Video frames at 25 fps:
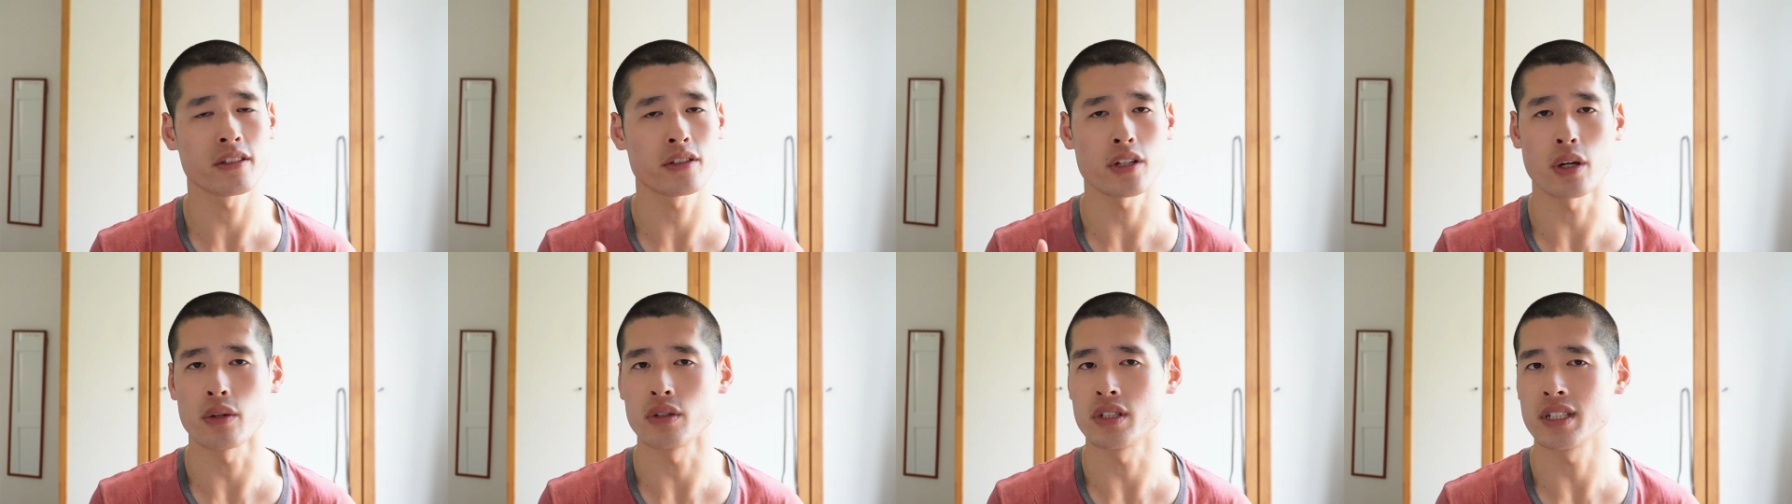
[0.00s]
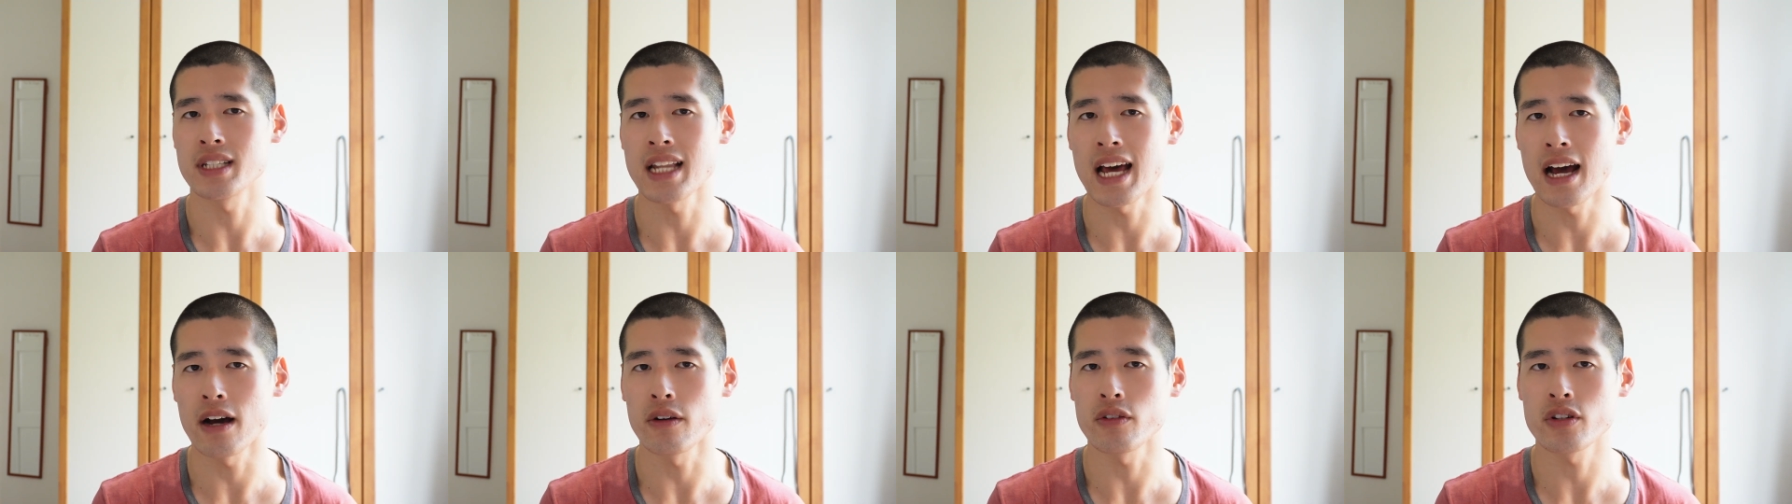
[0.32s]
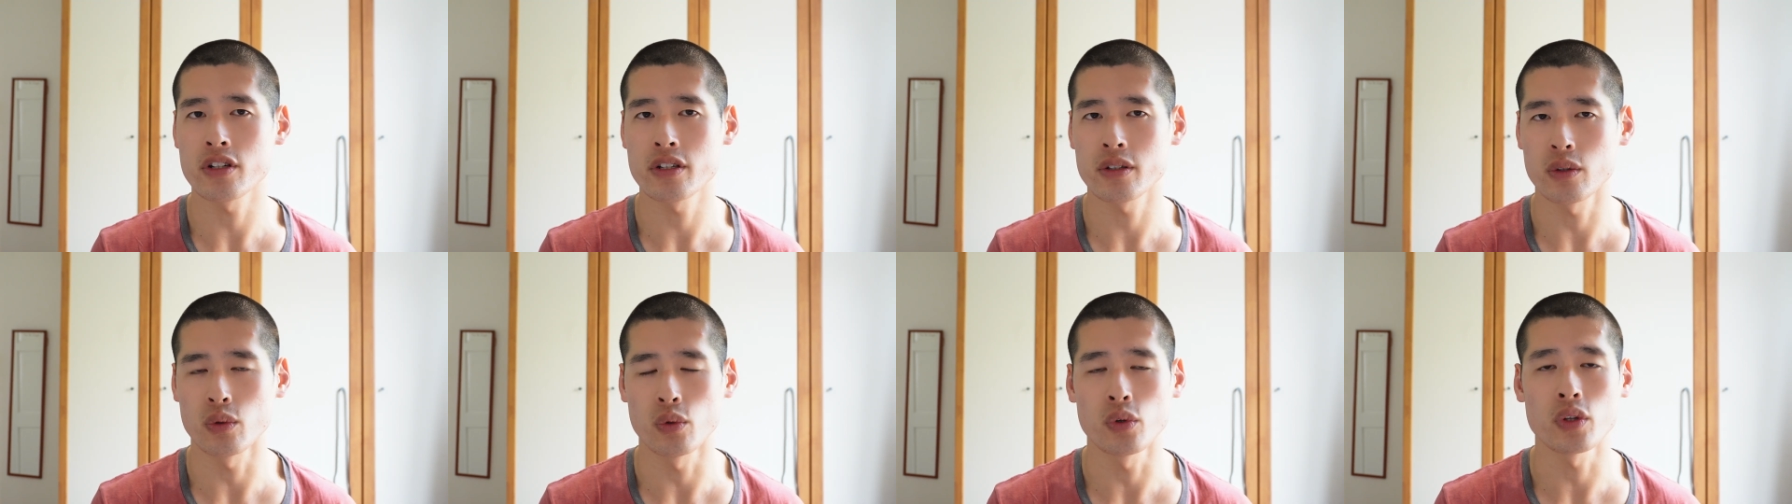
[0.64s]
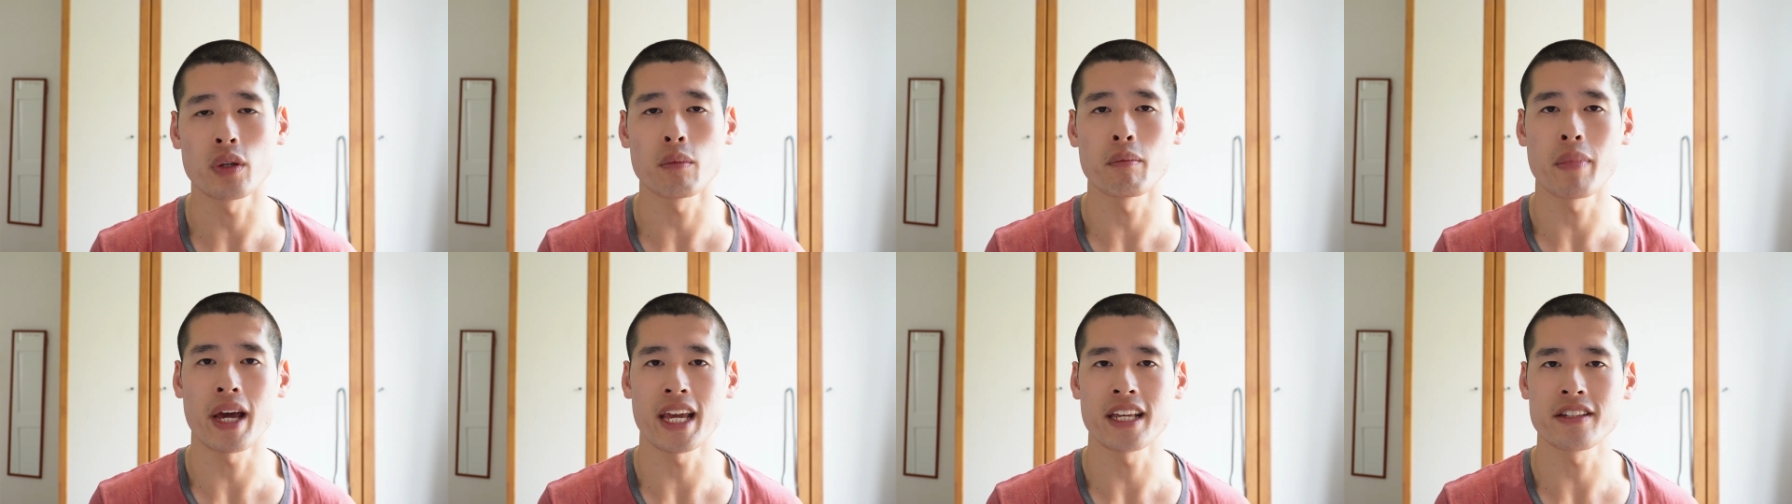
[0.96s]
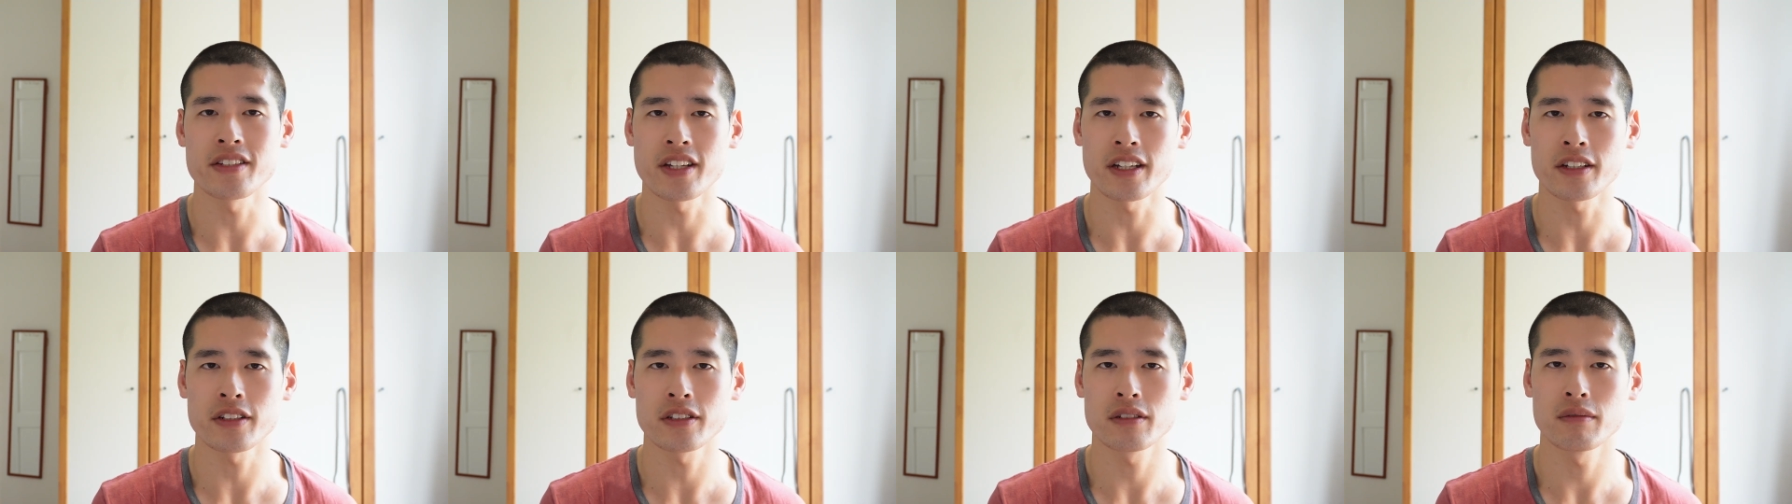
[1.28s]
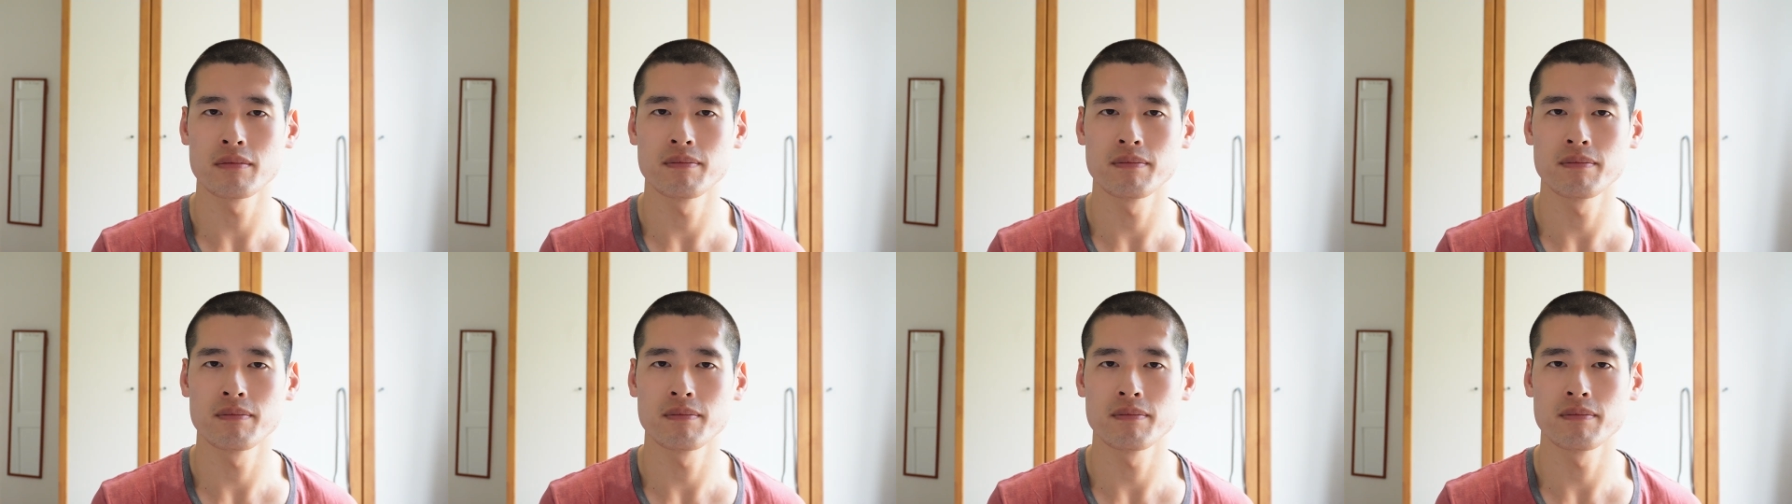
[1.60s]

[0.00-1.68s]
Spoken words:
don't slouch, all the basics.